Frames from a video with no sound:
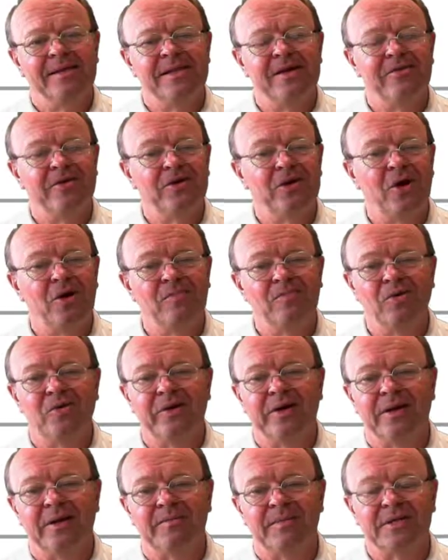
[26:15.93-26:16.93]
There are no
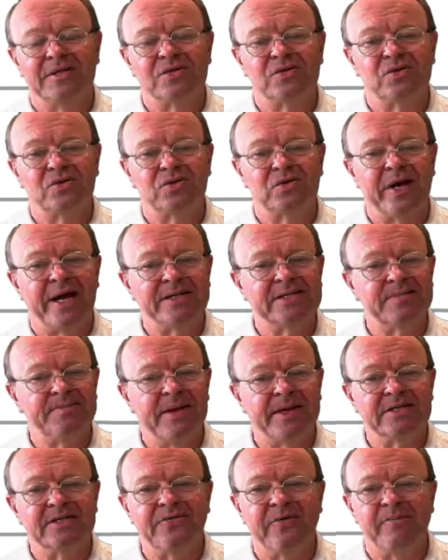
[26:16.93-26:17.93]
more elements or
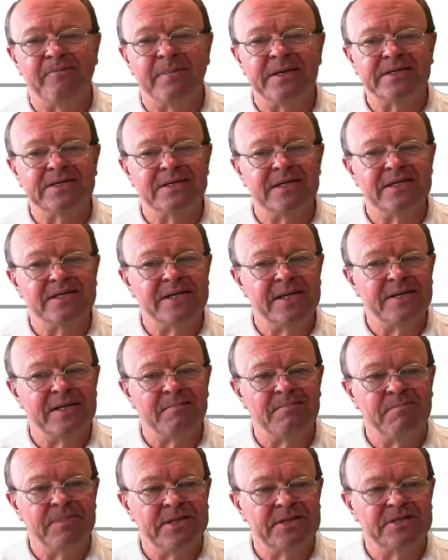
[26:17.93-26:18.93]
aspects of a business in
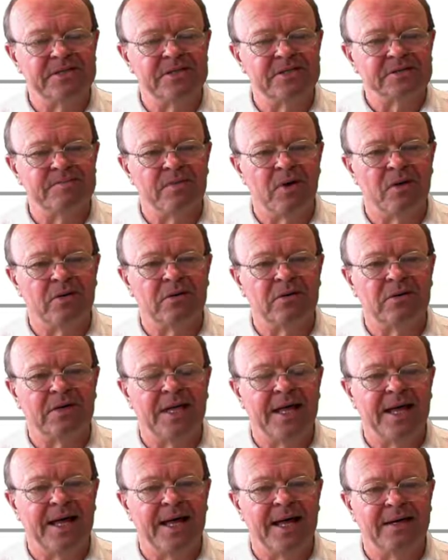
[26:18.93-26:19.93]
the business
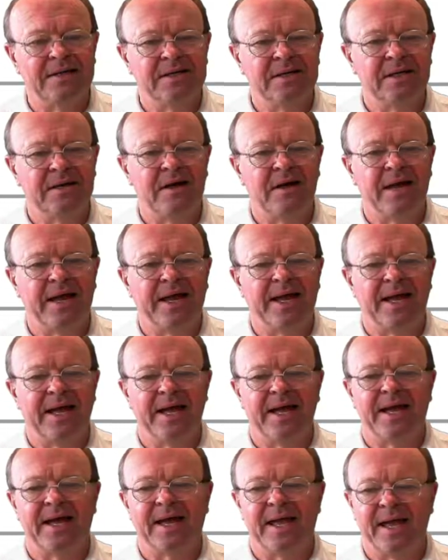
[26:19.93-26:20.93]
model underlying
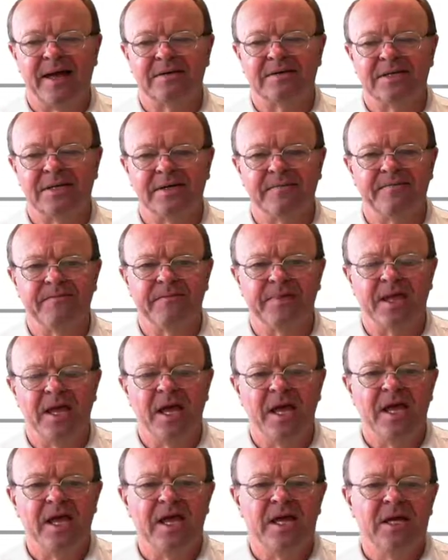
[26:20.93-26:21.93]
accounting.
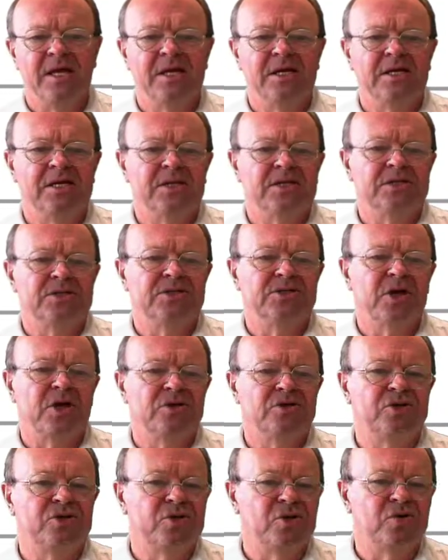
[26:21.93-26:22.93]

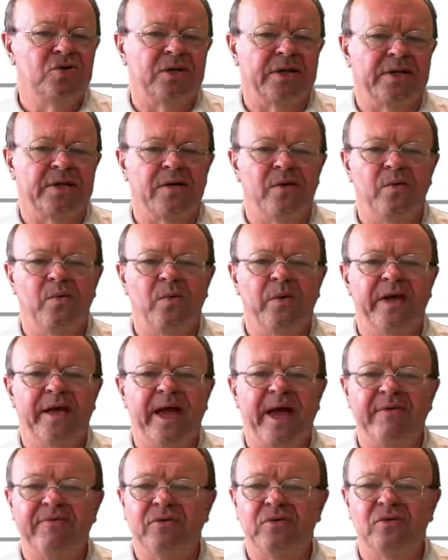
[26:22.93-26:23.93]
So surely we
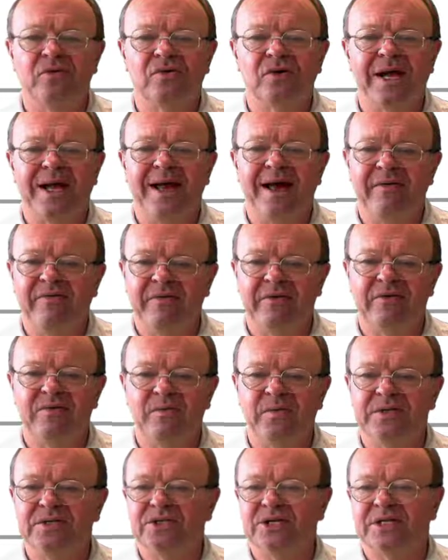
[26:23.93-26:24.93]
have it all
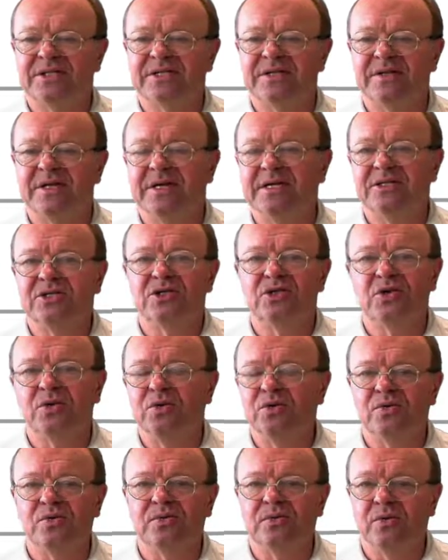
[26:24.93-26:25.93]
covered with just these
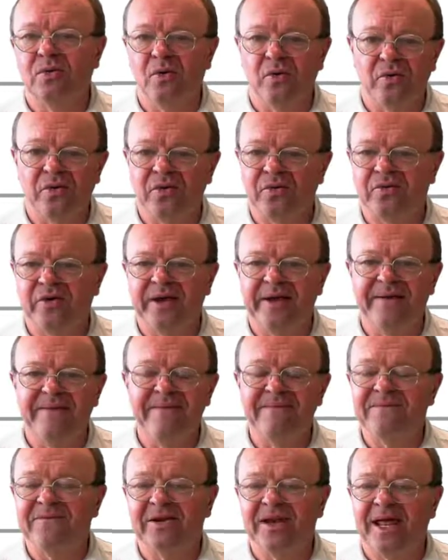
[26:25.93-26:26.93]
2 or
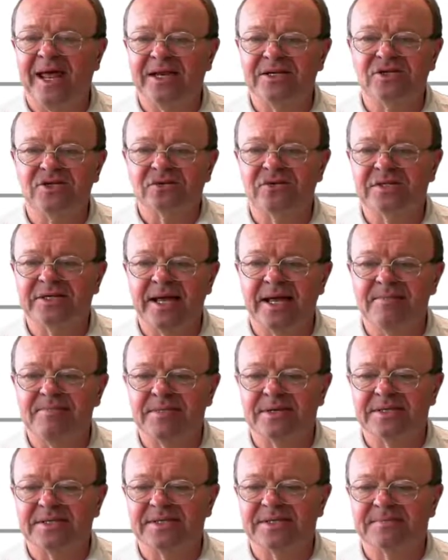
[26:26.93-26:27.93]
3 financial
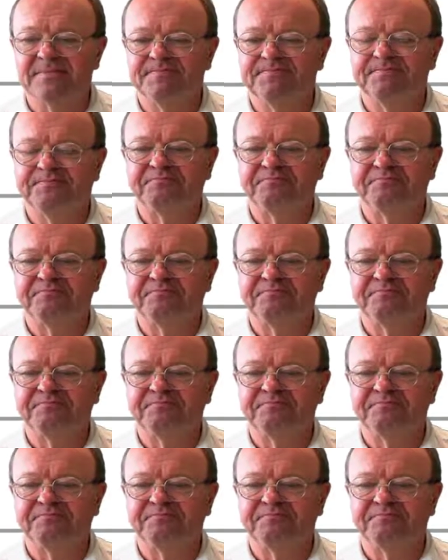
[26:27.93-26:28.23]
statements.